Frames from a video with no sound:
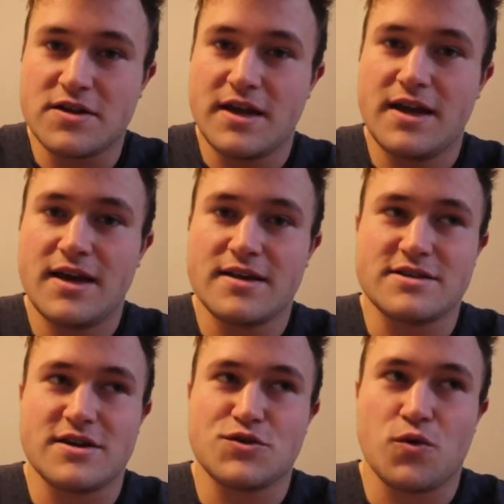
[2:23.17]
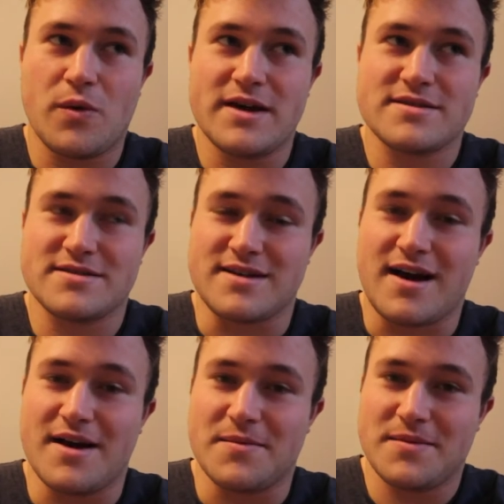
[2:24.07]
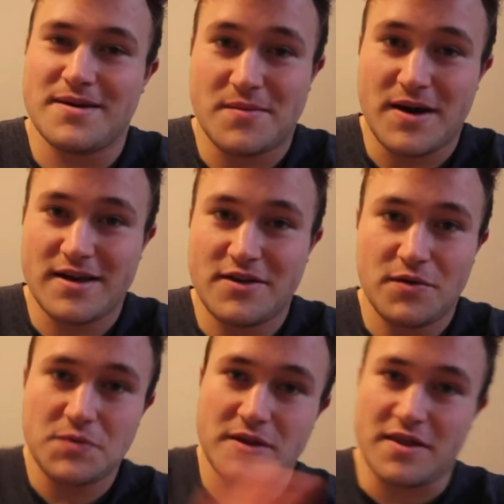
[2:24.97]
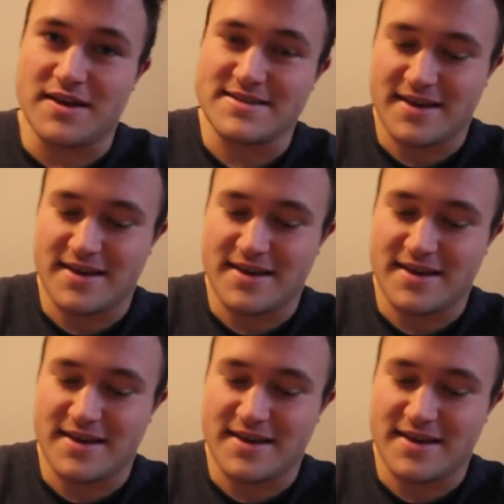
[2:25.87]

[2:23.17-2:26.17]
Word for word: cleaning is such a waste of time. Am I the only one that thinks